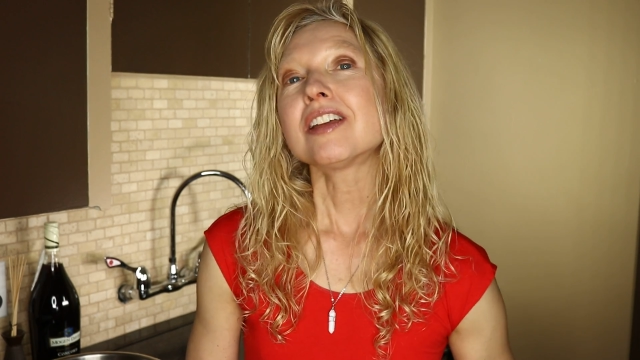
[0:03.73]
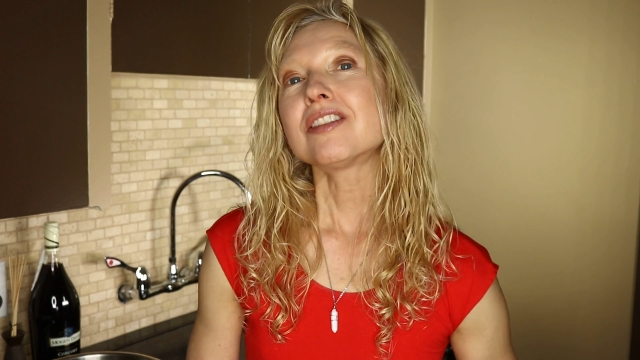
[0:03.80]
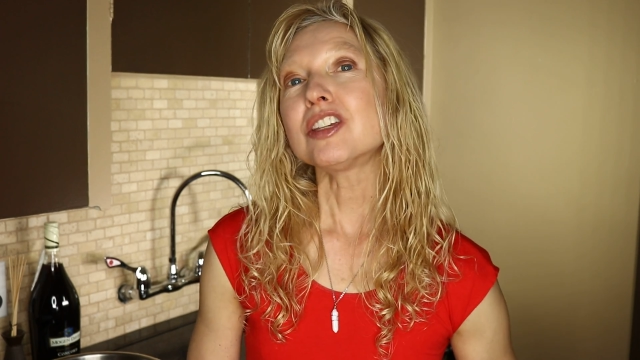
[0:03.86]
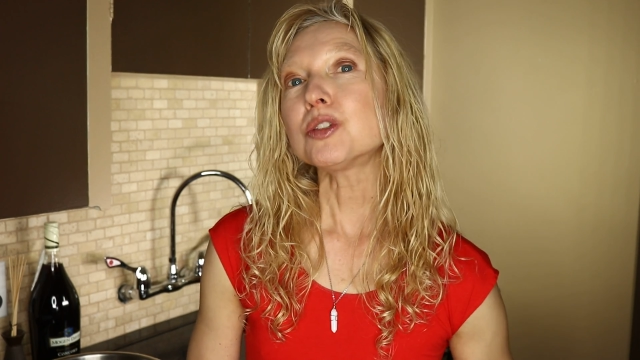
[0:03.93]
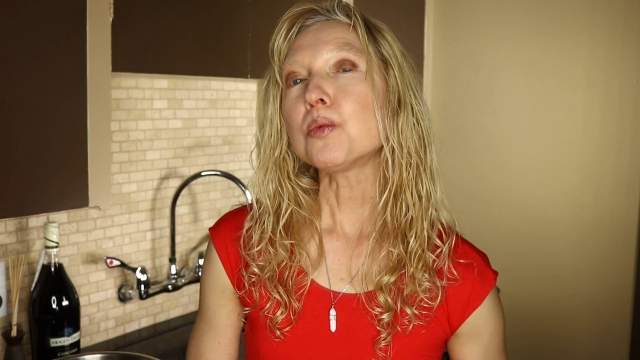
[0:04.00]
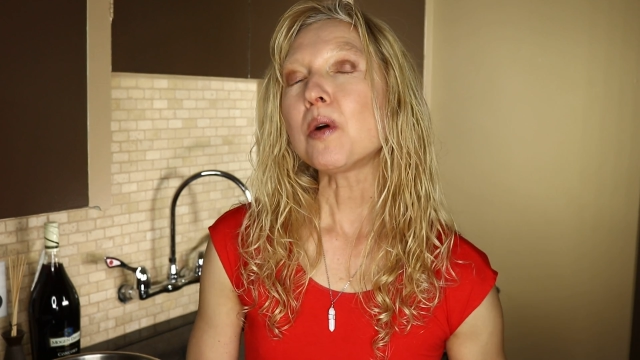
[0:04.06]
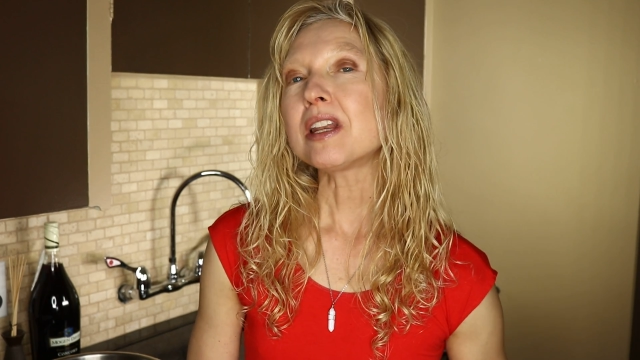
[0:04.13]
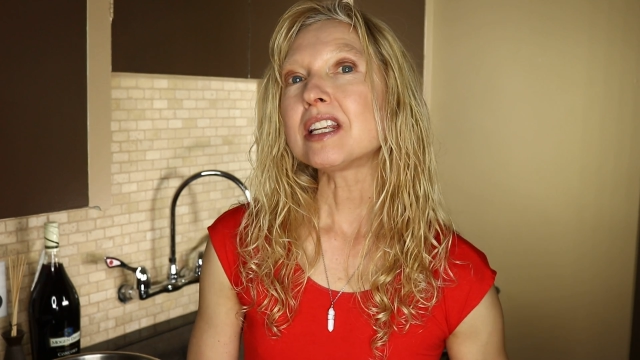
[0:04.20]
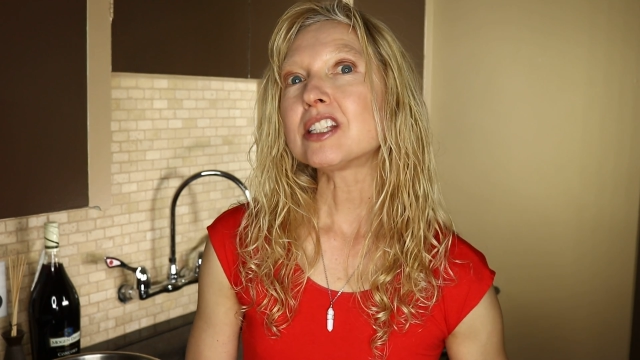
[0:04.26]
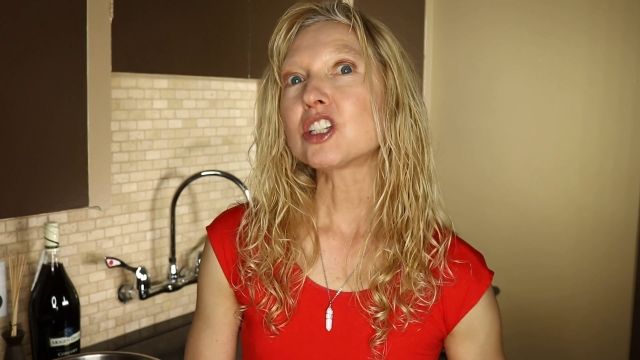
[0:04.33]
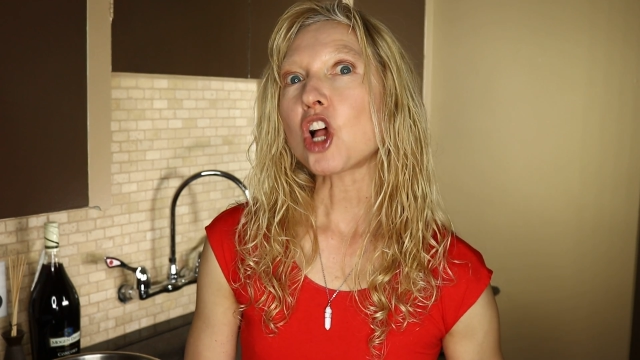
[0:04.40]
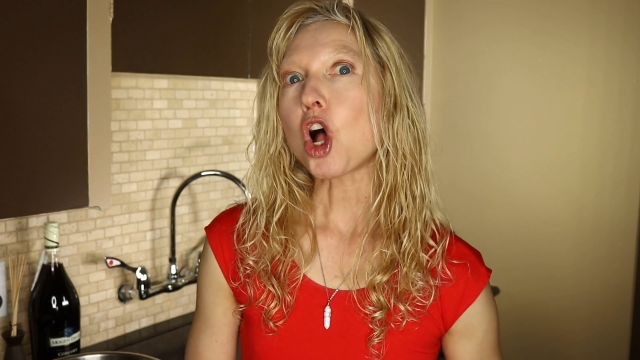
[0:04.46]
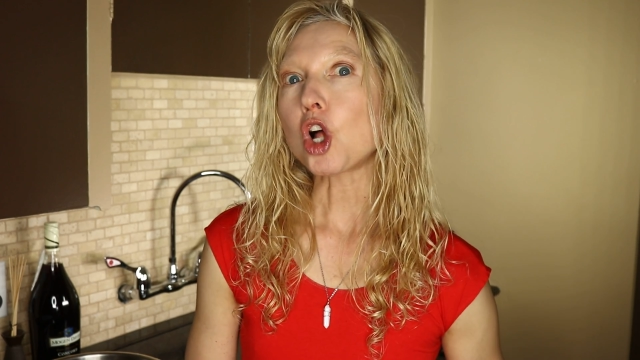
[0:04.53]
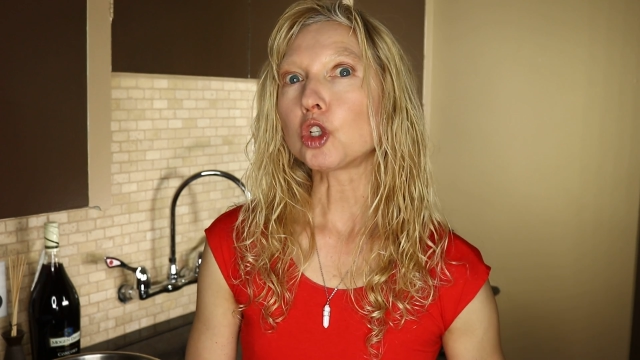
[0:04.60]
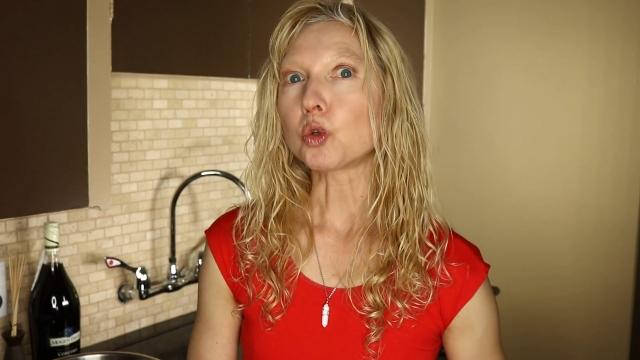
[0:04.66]
This one is
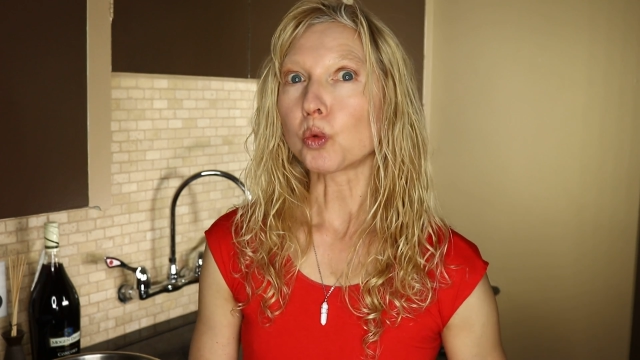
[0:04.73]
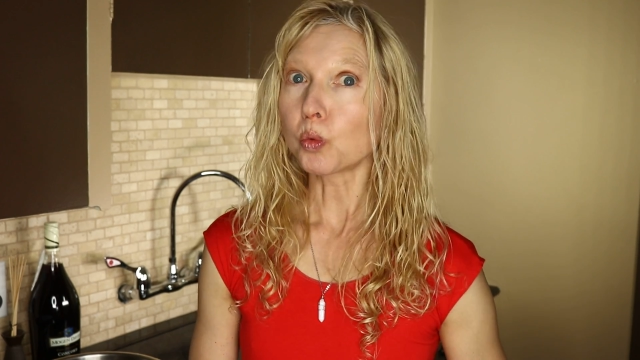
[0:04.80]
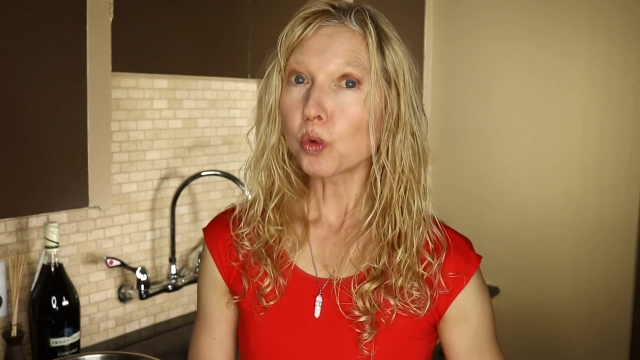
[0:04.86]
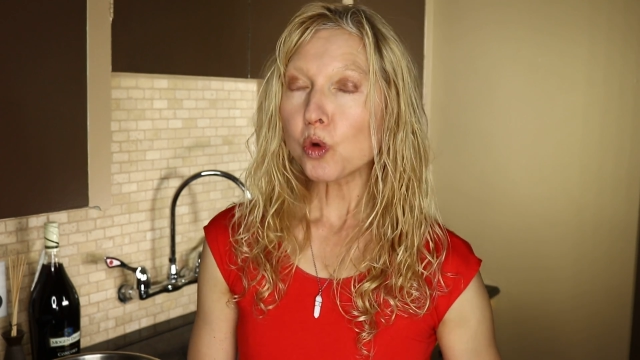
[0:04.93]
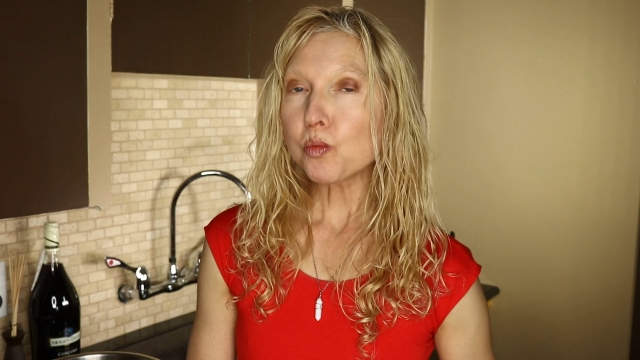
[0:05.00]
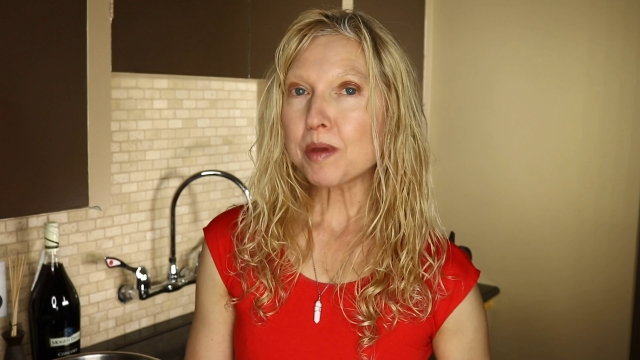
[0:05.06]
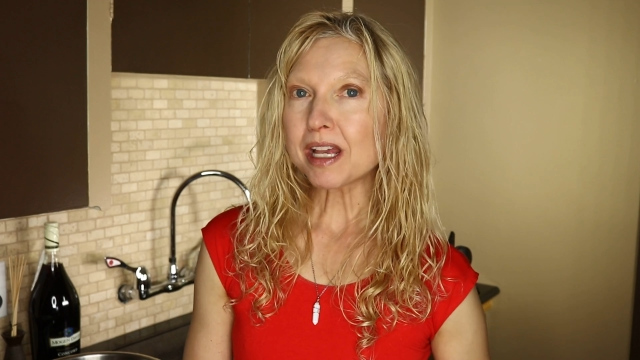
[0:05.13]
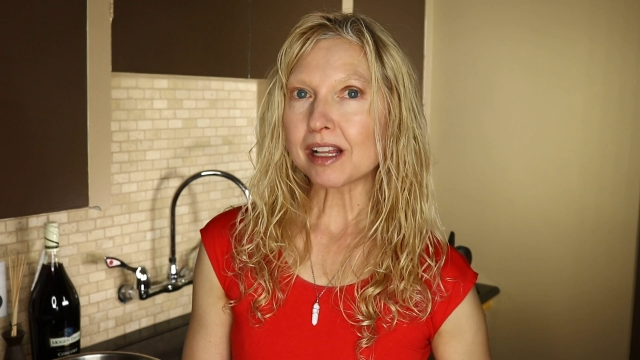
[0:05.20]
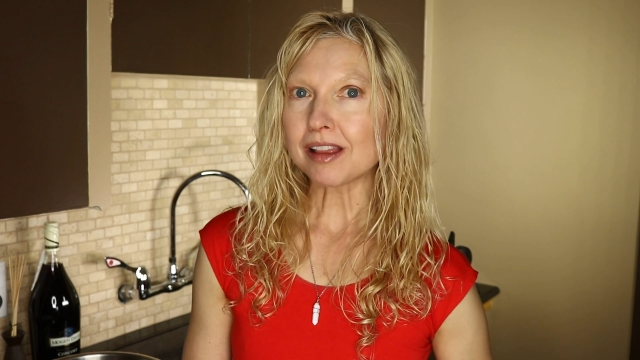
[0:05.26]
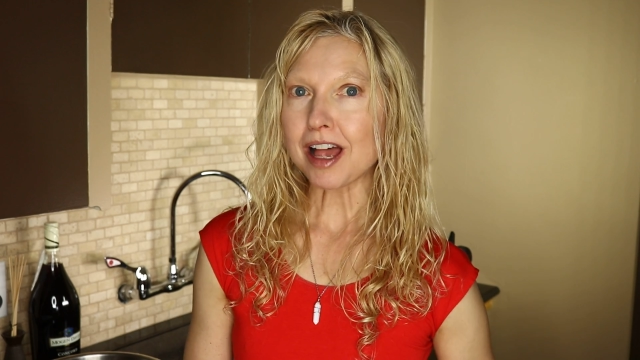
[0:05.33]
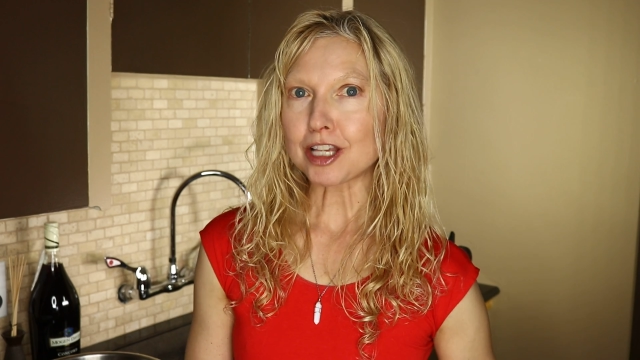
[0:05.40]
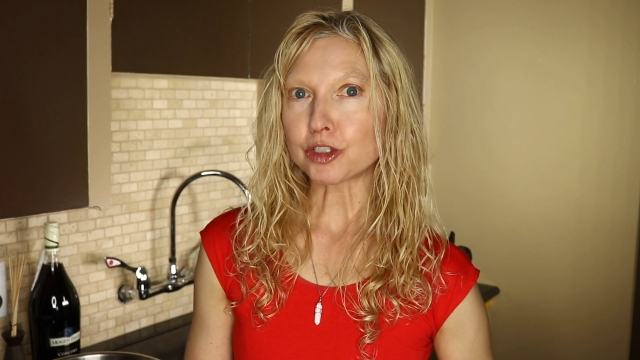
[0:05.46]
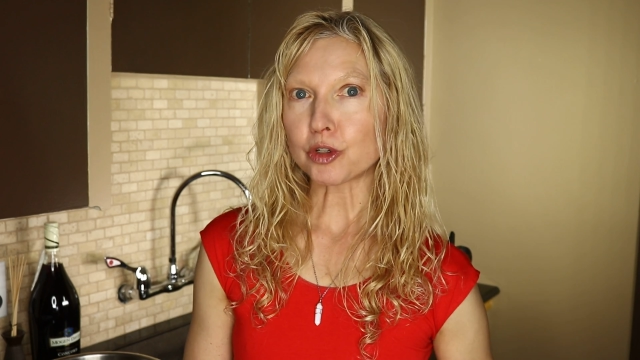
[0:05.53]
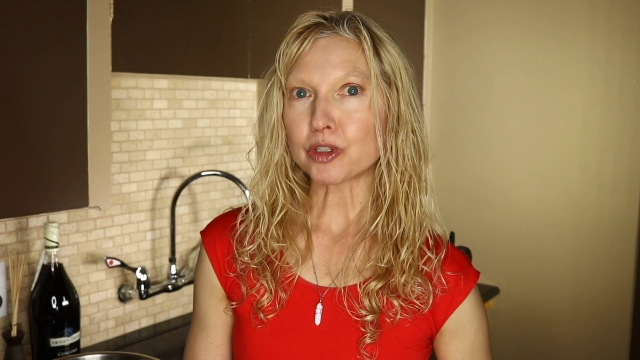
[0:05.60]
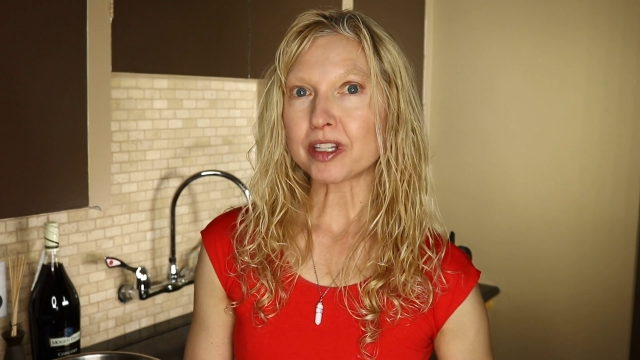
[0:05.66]
called ruby
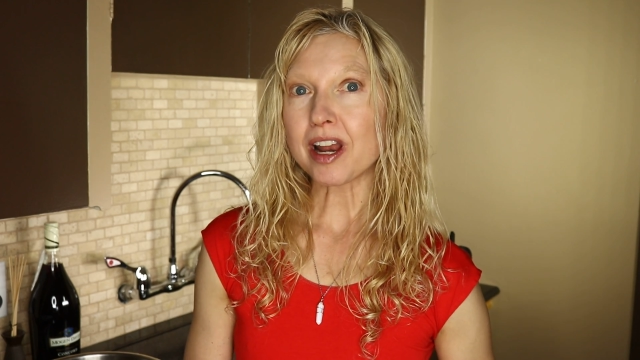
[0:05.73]
clusters,